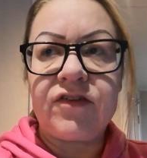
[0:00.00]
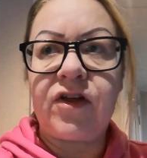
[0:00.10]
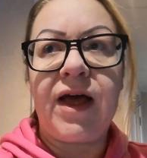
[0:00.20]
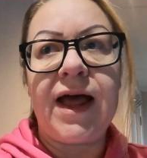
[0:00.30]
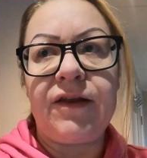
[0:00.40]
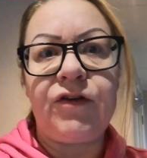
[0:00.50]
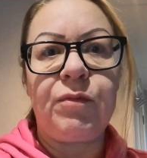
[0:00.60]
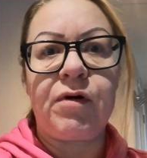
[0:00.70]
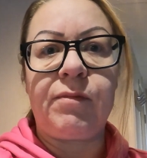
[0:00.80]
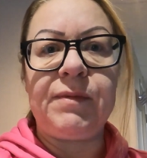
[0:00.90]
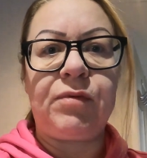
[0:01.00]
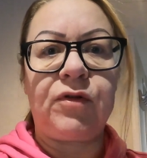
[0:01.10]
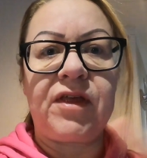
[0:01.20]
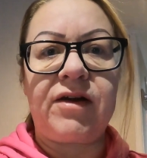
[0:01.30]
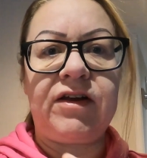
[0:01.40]
so Andy will probably
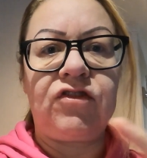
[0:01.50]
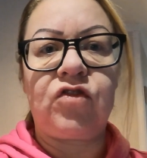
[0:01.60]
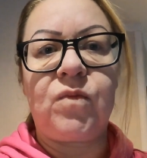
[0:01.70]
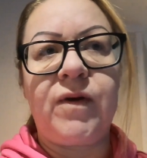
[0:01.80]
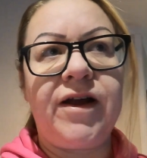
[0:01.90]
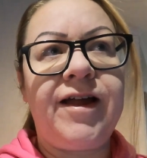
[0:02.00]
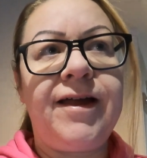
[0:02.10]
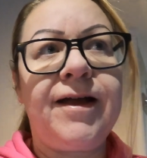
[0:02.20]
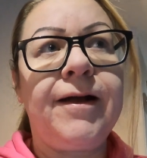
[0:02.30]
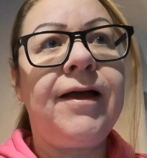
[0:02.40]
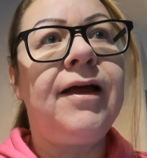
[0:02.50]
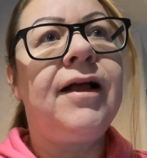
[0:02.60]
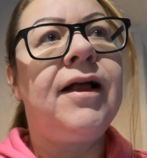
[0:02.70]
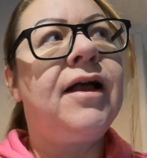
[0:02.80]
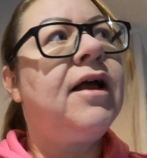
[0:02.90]
put that in somewhere here.
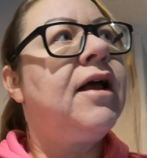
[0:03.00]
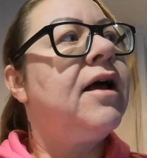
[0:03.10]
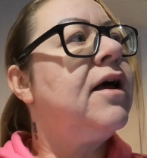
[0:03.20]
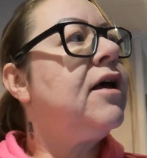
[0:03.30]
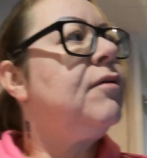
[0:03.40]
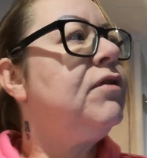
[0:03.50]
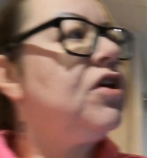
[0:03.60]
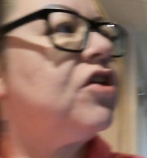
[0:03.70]
Um, you